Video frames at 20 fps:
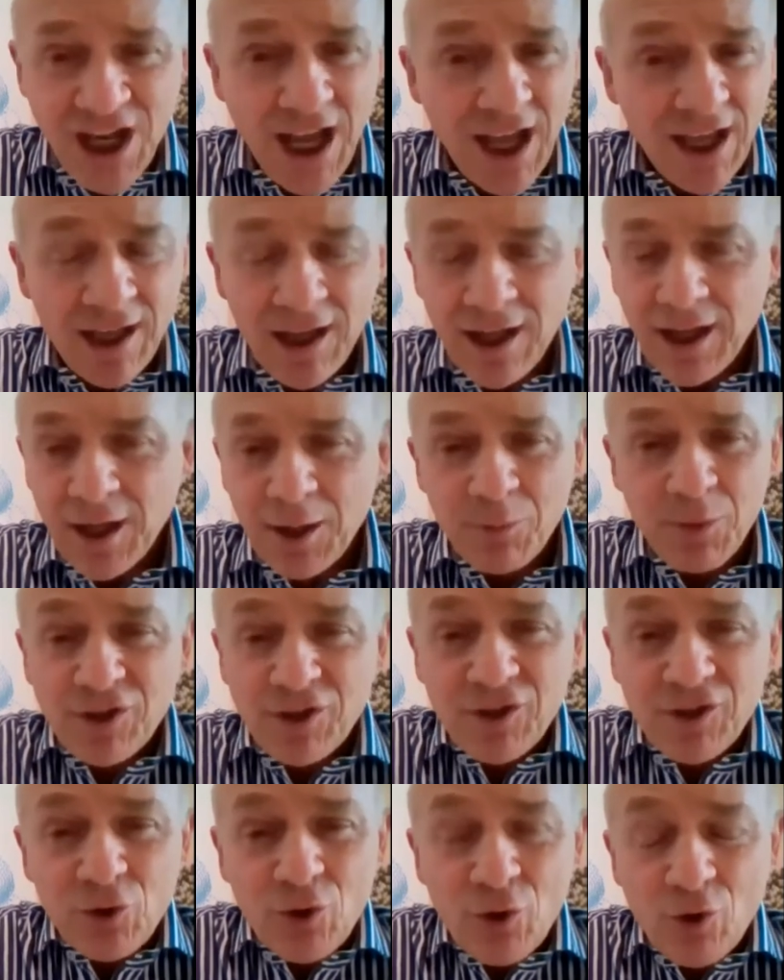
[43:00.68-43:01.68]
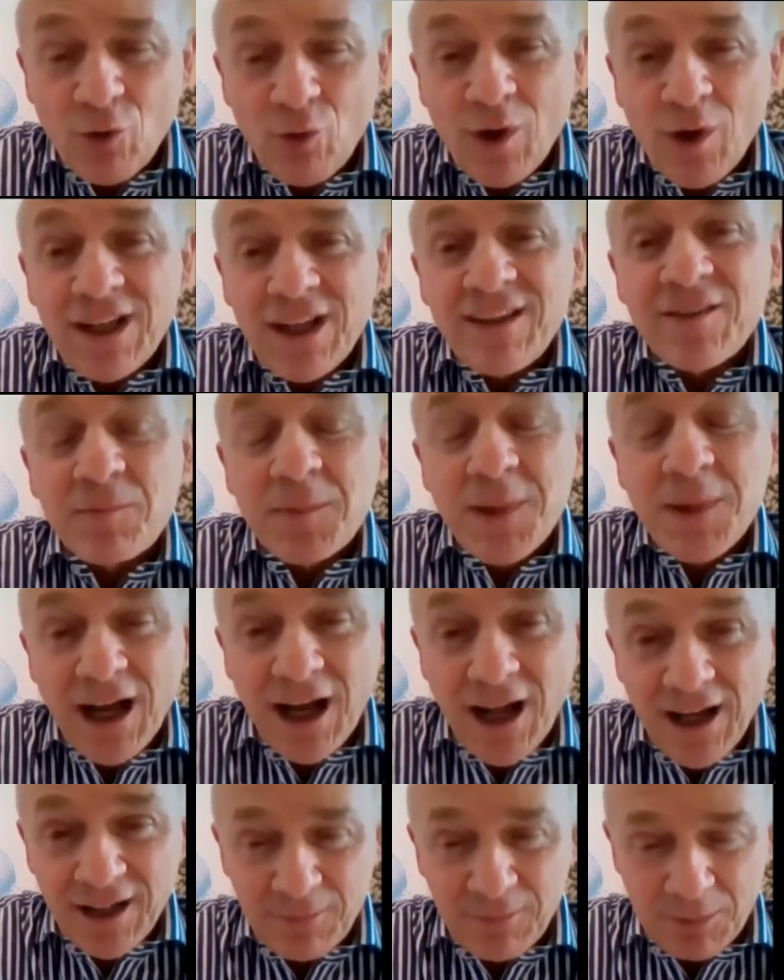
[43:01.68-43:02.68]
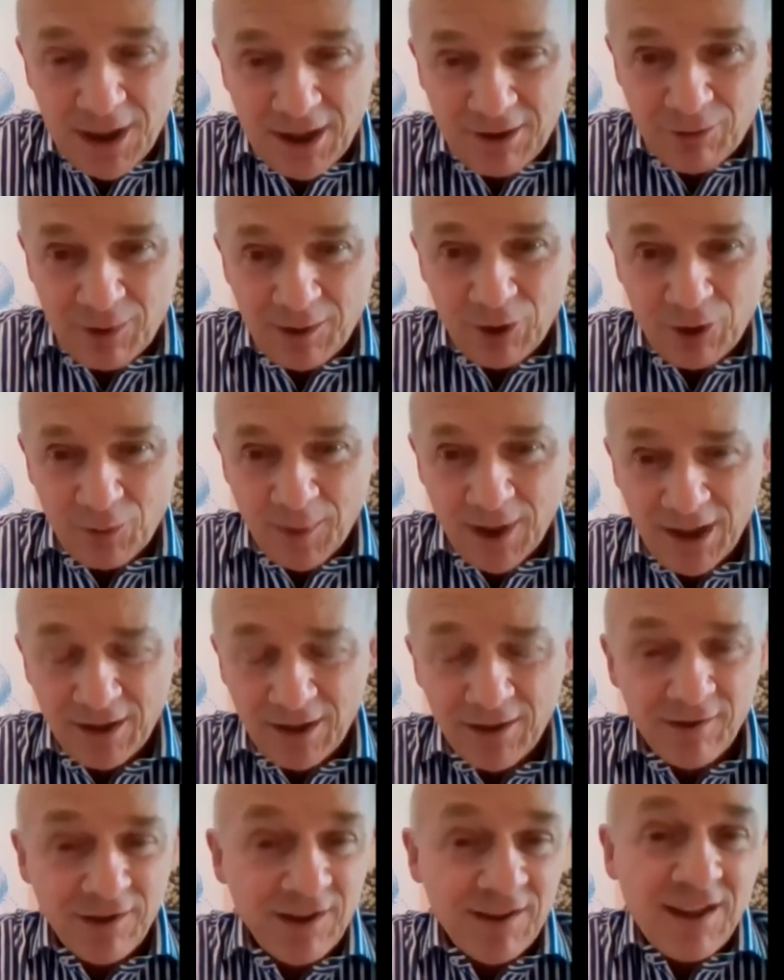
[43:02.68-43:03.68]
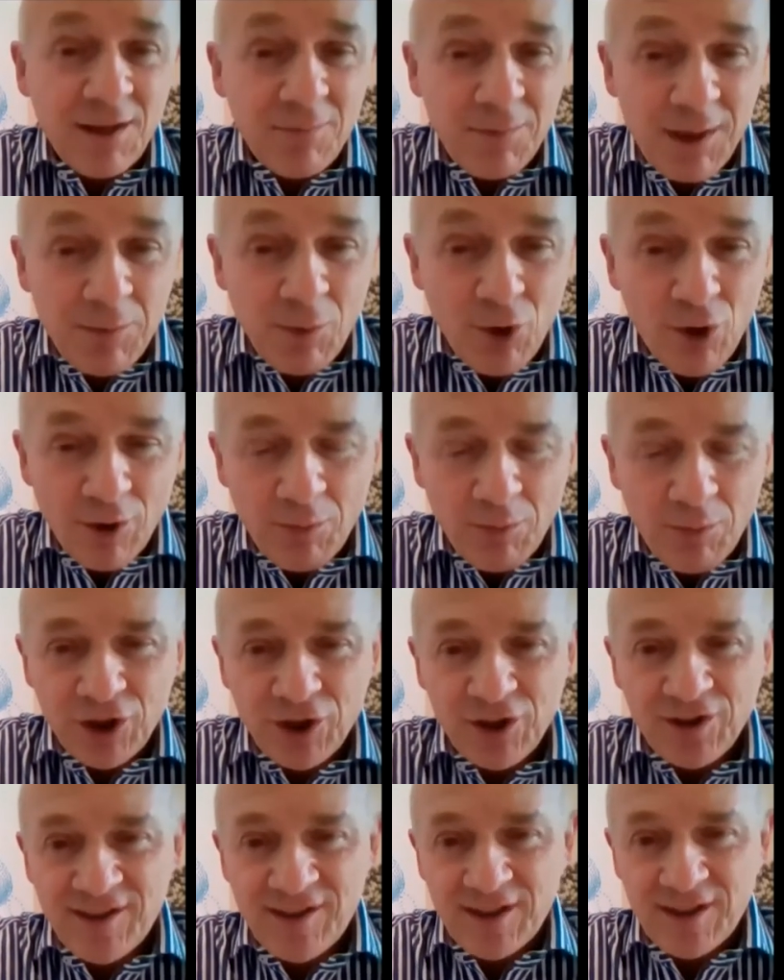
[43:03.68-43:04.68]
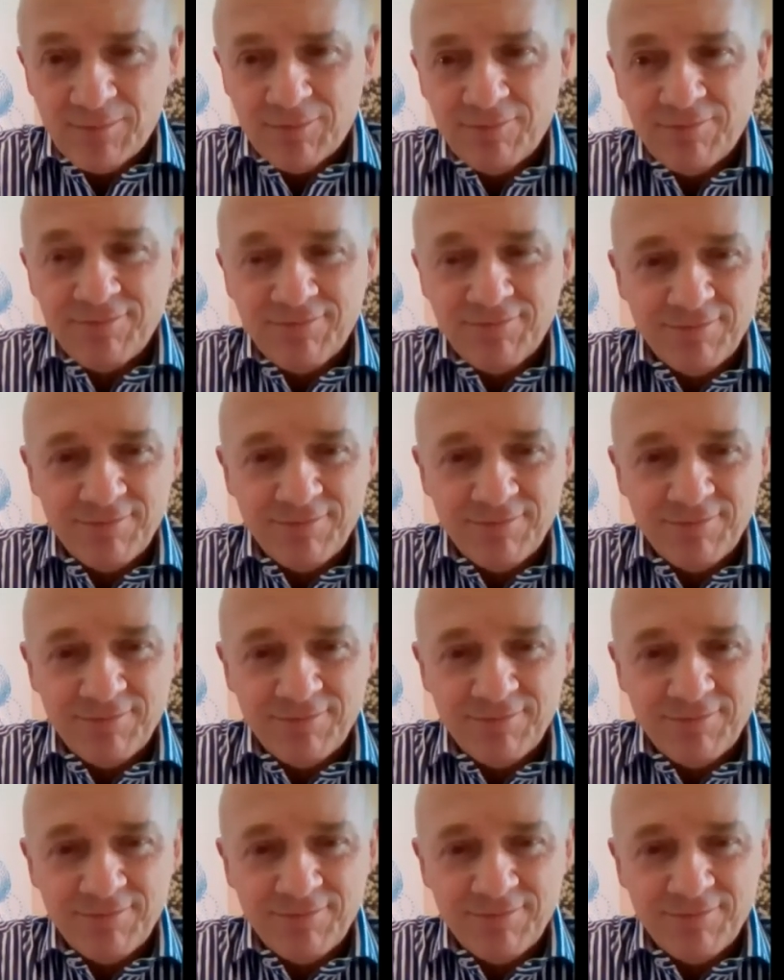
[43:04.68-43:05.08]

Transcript: guy, but you know, what is behind BioMarinomed? Tell me more about the team.